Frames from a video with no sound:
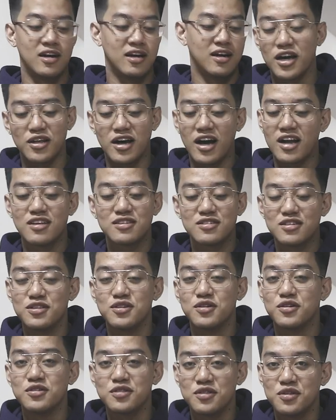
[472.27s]
I honestly
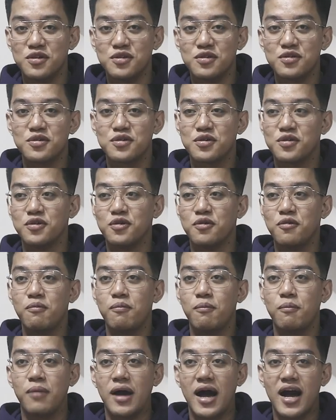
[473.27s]
don't know
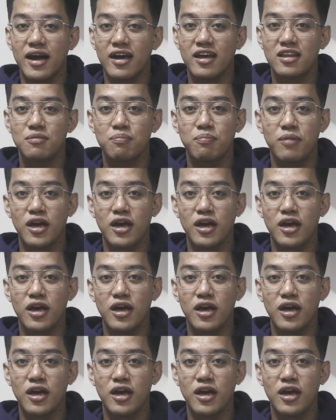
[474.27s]
kung bakit,